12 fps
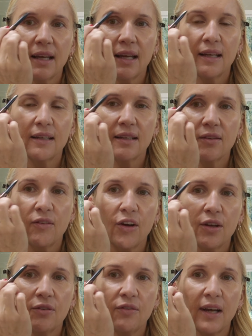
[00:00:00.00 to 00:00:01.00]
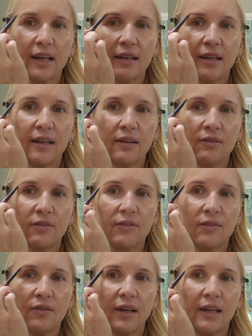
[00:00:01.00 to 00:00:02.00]
and it's very effective,
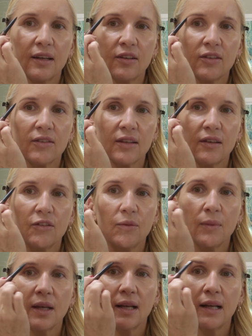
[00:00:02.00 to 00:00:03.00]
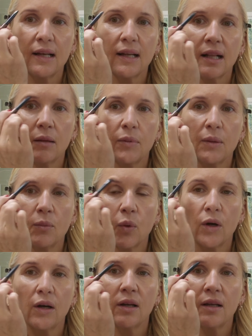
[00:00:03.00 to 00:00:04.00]
and it just gives me a little bit
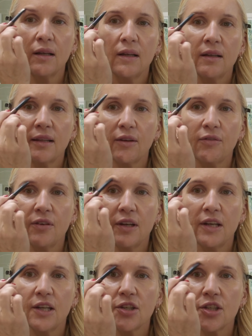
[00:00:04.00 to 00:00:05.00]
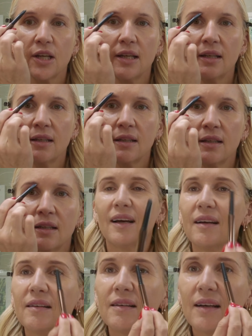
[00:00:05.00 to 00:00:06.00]
more definition.
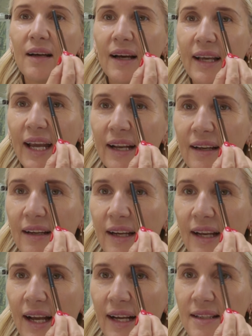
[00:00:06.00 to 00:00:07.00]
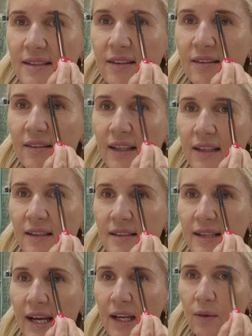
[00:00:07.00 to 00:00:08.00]
Again, it has the thinner
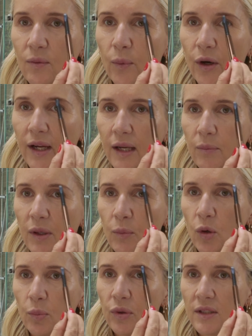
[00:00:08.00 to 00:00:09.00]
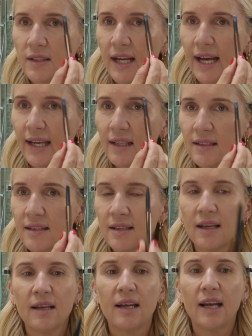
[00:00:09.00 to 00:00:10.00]
side where it can be more precise
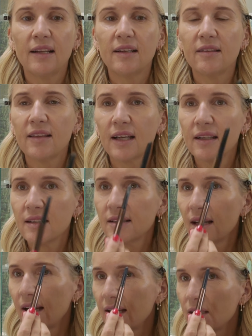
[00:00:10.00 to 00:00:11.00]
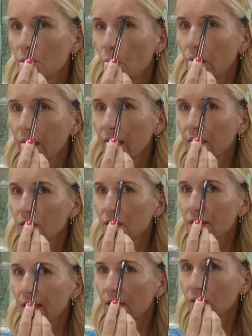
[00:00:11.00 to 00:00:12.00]
and the thicker side where it can
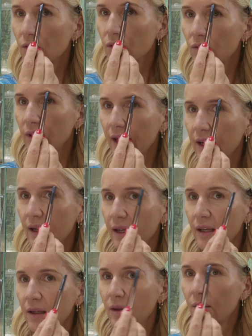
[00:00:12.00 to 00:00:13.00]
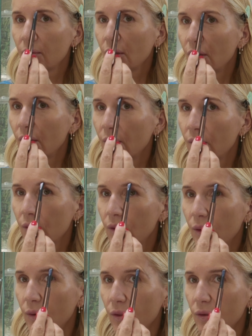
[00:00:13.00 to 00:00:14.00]
just like sort of like
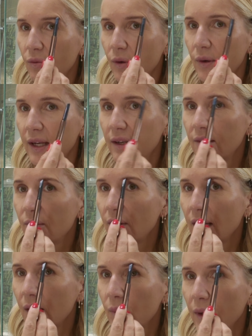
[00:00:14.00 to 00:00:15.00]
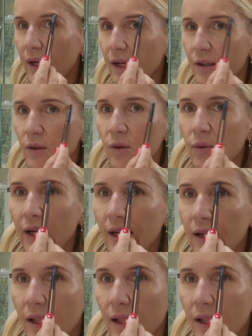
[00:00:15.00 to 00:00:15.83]
go through it really quickly to create a